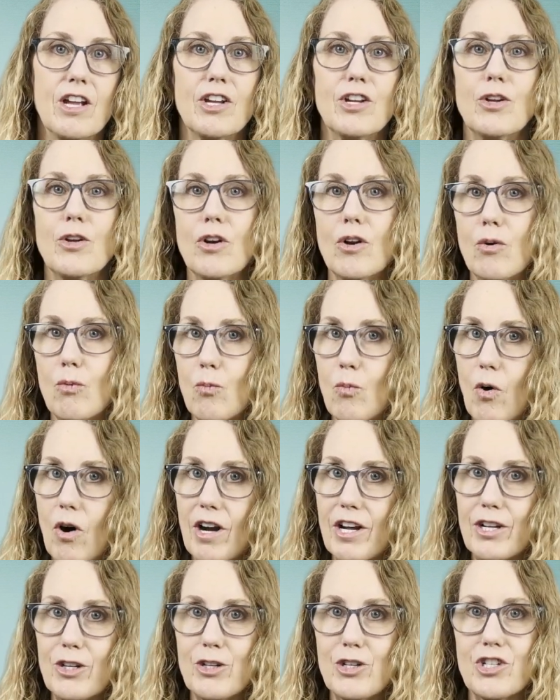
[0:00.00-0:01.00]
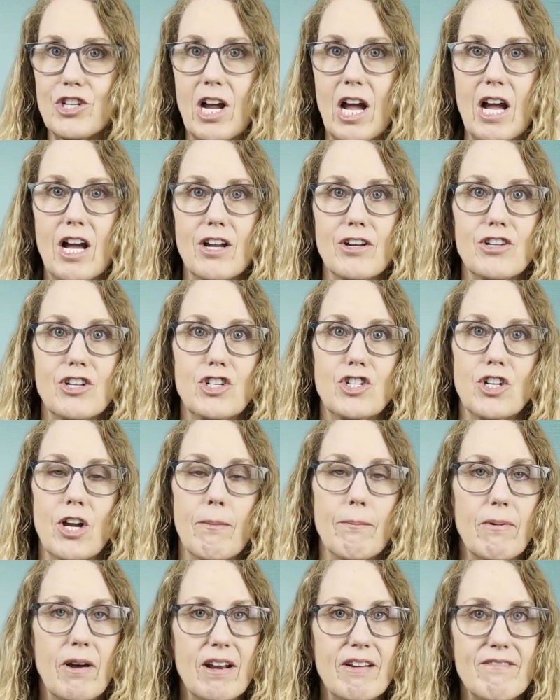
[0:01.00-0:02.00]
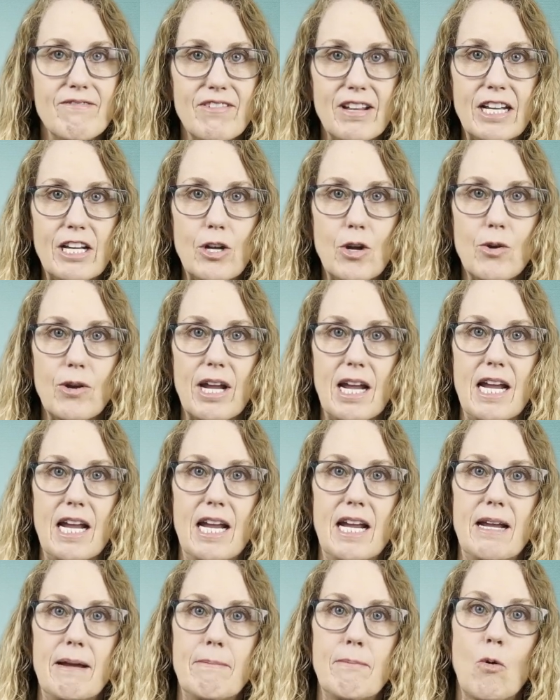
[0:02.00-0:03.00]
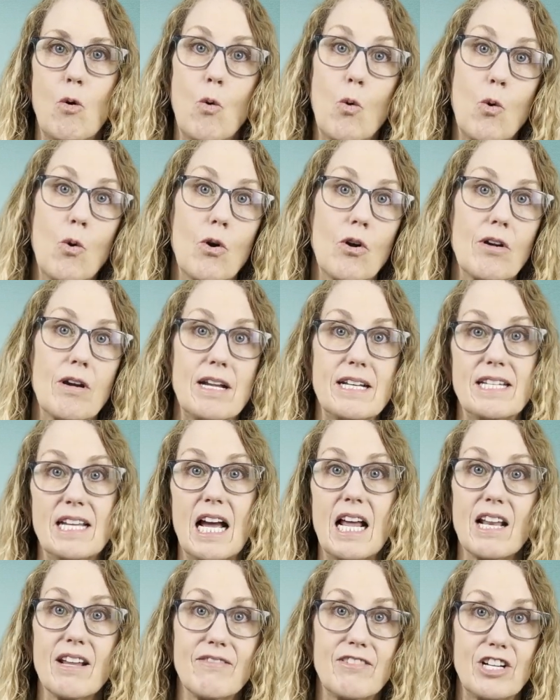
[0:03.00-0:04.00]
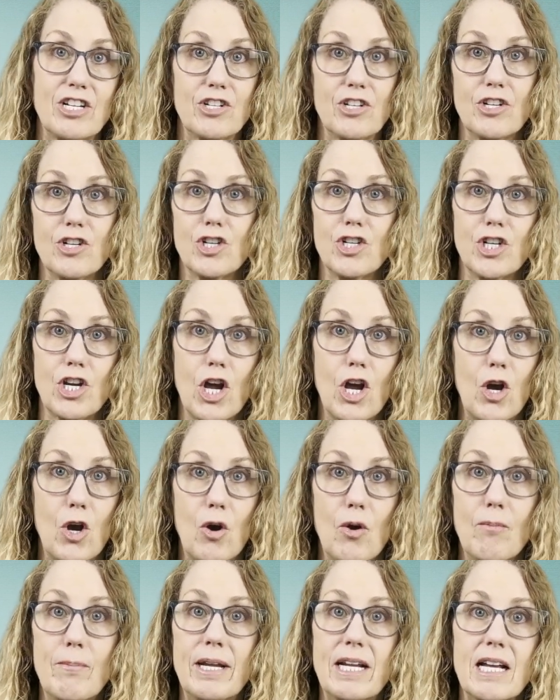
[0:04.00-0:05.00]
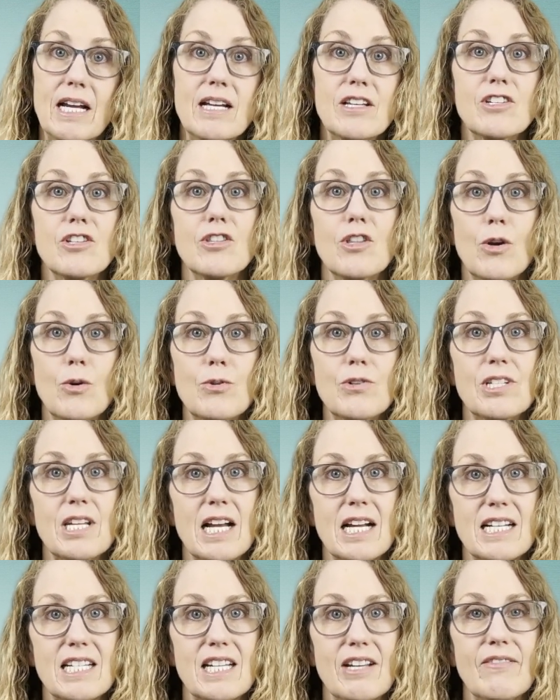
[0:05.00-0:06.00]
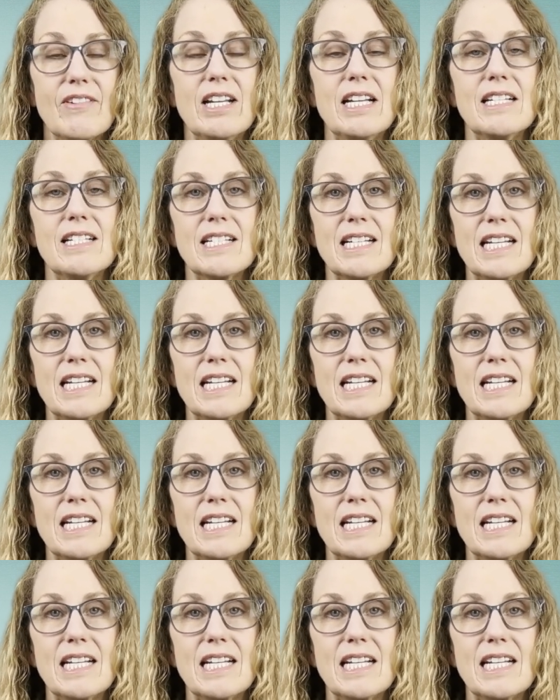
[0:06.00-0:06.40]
You don't want your child to jump on a video game or a television show because those activities